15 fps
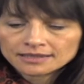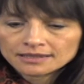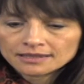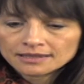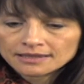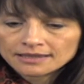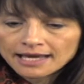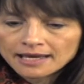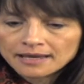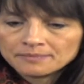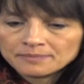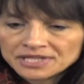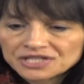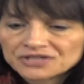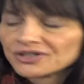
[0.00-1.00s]
that
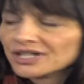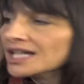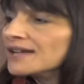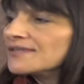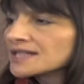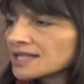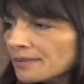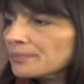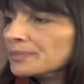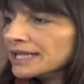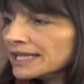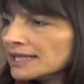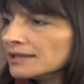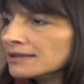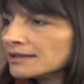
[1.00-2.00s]
misery loves
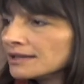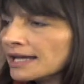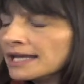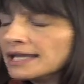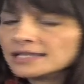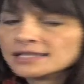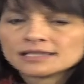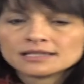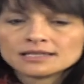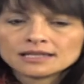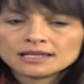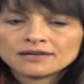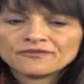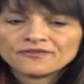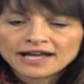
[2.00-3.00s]
company. And
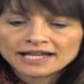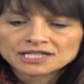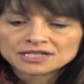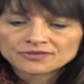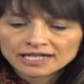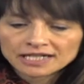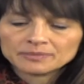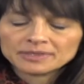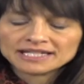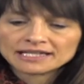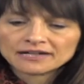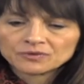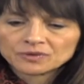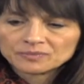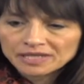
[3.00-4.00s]
if I surrounded
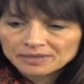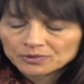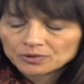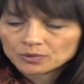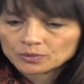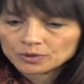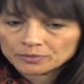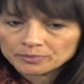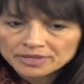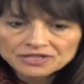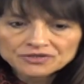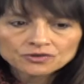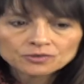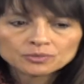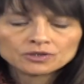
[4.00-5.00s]
myself with people who were
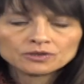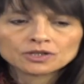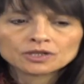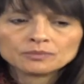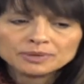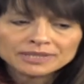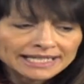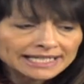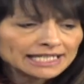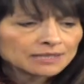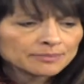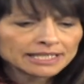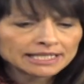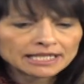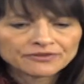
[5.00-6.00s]
miserable and complaining
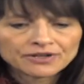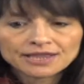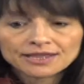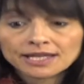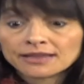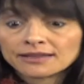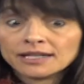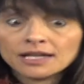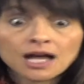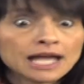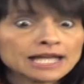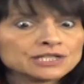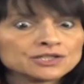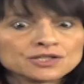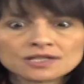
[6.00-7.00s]
about everything, then
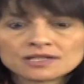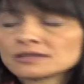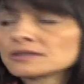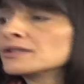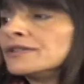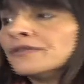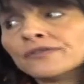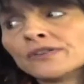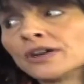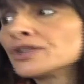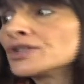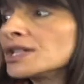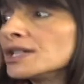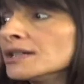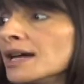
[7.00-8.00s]
I just couldn't
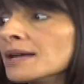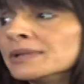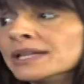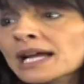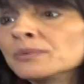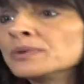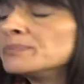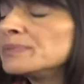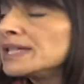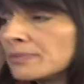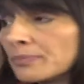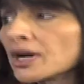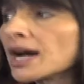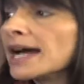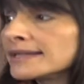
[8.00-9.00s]
function. I mean, I would be
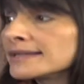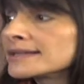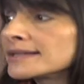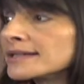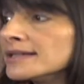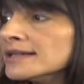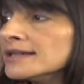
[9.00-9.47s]
depressed.